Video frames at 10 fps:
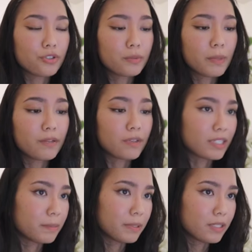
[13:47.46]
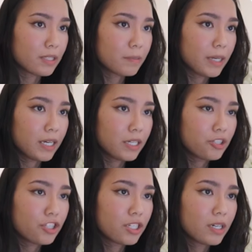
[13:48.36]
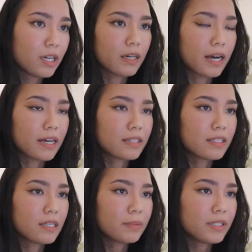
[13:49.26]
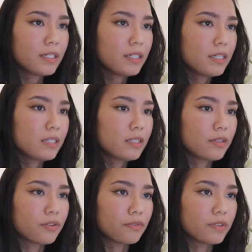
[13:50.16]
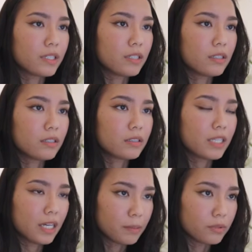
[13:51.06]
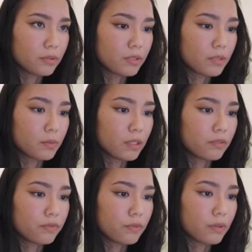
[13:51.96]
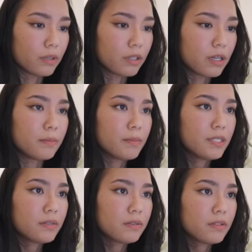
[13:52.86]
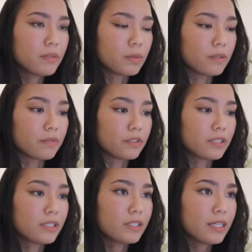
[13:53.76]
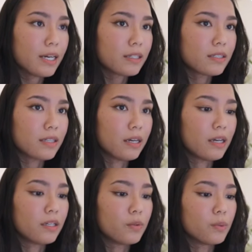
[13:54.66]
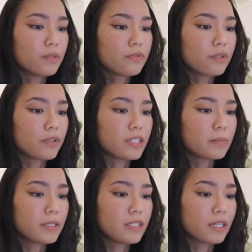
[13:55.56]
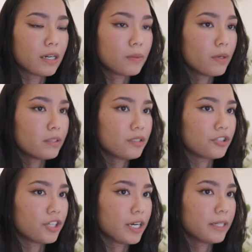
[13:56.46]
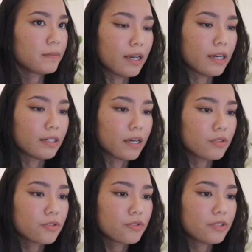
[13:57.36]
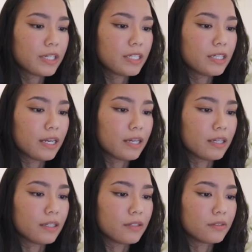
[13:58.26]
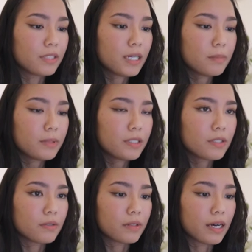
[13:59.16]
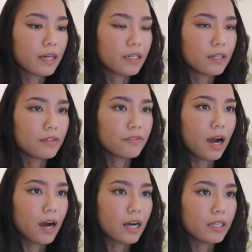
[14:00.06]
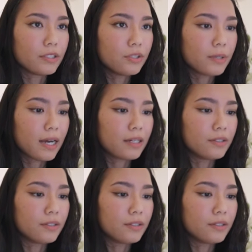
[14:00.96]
to my recipes page. I separated it into 3 tables, one for meals, one for snacks, and one for recipes that I want to try. And I also created a little template so that if I do add a